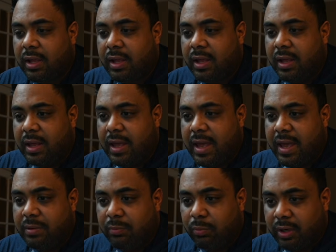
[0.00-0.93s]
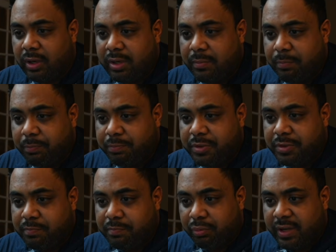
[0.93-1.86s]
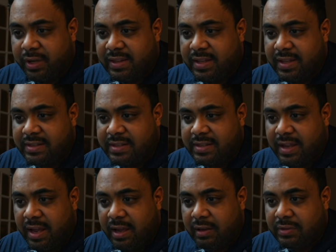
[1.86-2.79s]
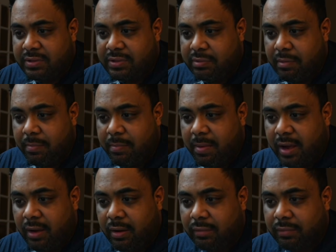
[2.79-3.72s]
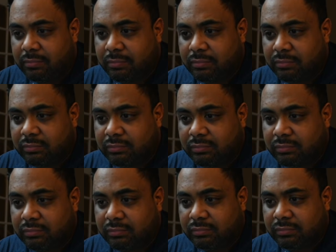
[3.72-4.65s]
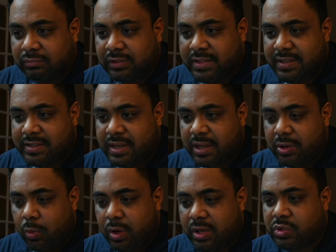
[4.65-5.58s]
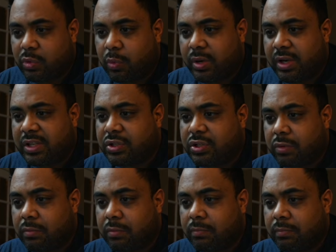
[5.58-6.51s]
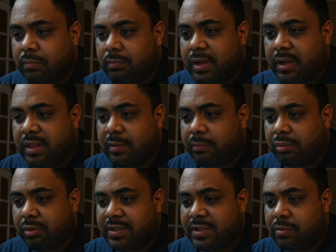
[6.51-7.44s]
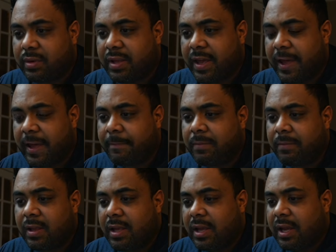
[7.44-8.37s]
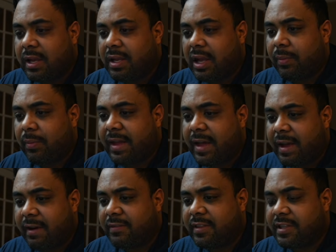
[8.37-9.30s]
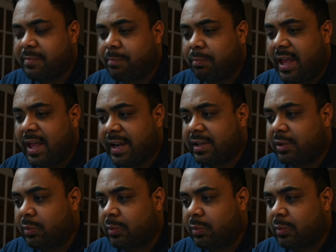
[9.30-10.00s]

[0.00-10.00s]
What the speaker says: and we're going to bring this down to about, let's say 122, and then press OK. And now we have this black and white